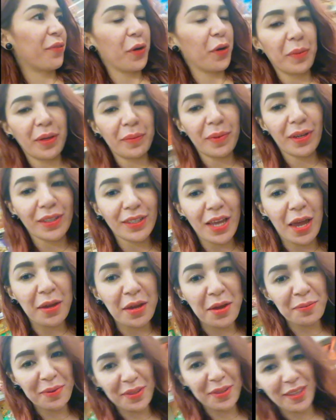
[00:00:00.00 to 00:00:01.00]
my skin
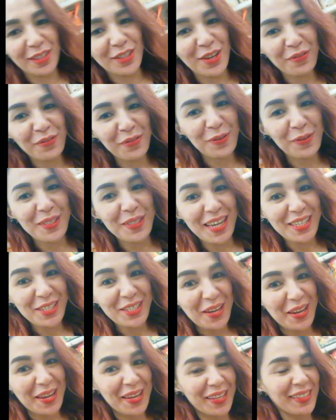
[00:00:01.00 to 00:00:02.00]
looks better than it
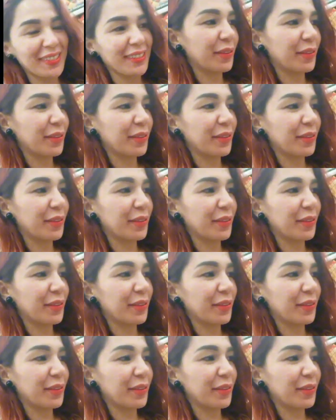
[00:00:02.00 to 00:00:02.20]
did.